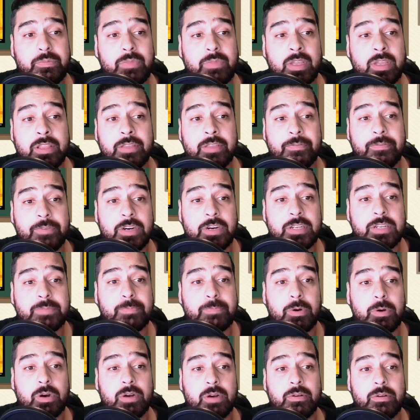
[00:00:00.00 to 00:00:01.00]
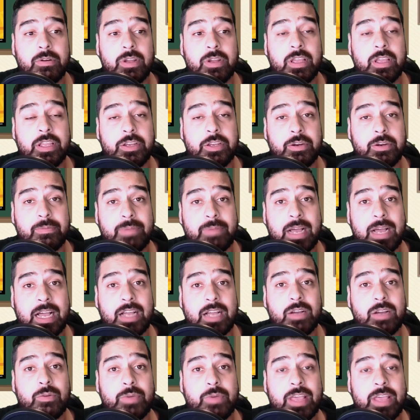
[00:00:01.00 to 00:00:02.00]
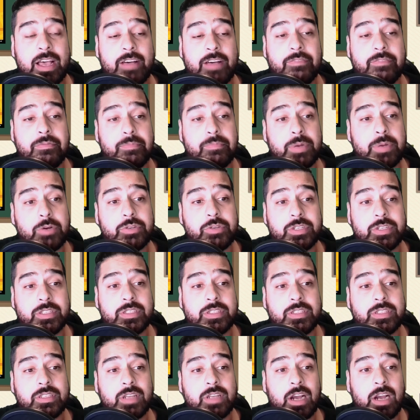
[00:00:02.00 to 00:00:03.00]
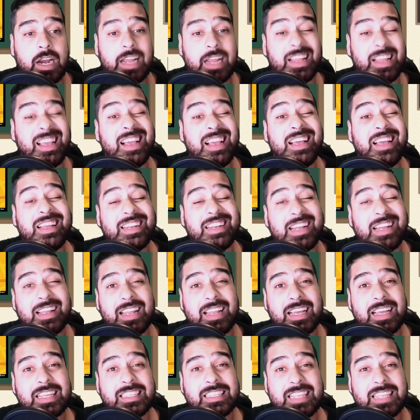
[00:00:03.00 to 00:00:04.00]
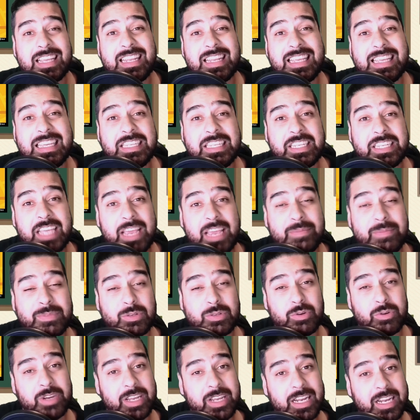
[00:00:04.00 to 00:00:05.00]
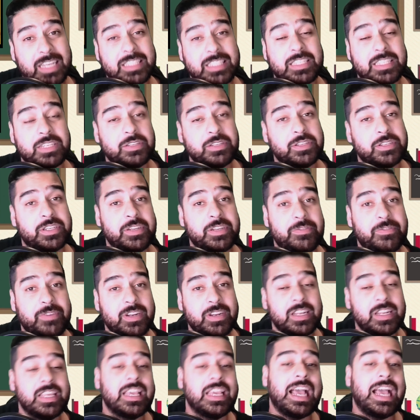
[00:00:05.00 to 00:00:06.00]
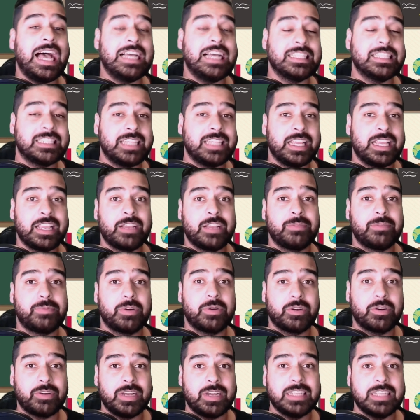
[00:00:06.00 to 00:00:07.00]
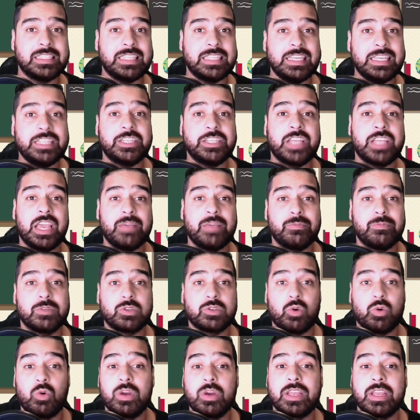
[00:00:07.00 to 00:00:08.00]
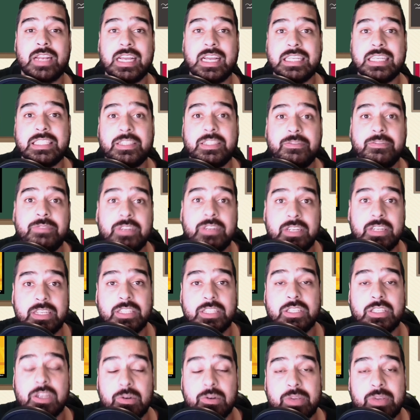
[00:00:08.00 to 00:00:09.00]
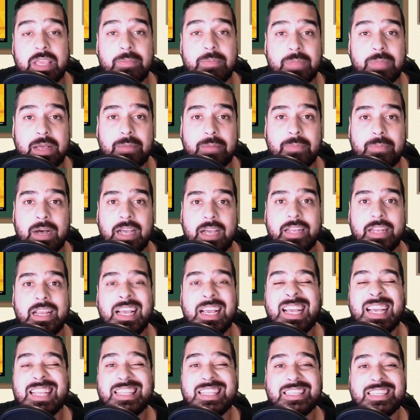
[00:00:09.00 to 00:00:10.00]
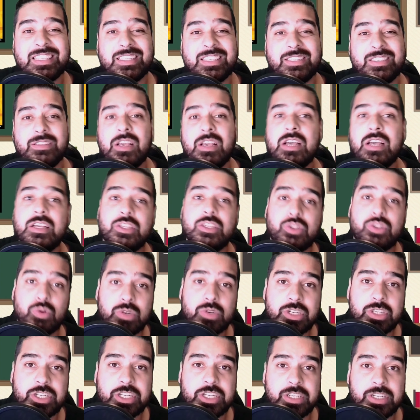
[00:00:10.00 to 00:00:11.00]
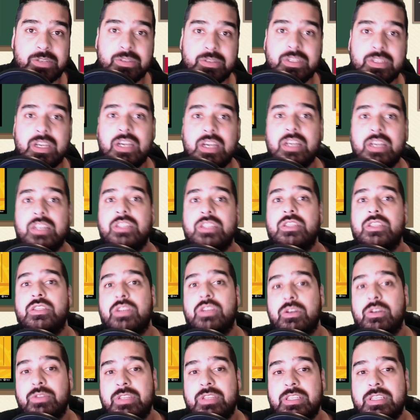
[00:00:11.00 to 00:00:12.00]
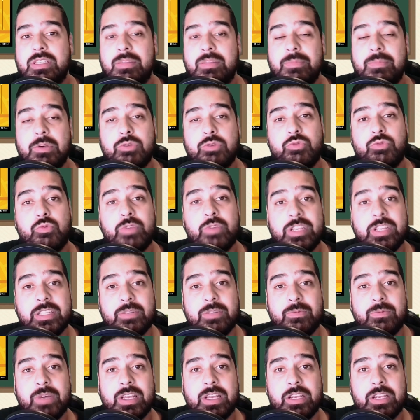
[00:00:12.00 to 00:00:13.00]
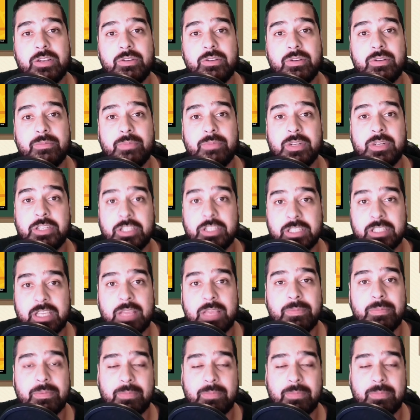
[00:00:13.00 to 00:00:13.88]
the first part in your bag, we have potions. All right. Now, like I said, each game is organized a little differently. As they progressed, each game was organized differently. So keep that in mind. This is Sword and Shield. So this is the most recent way to do it, but just keep in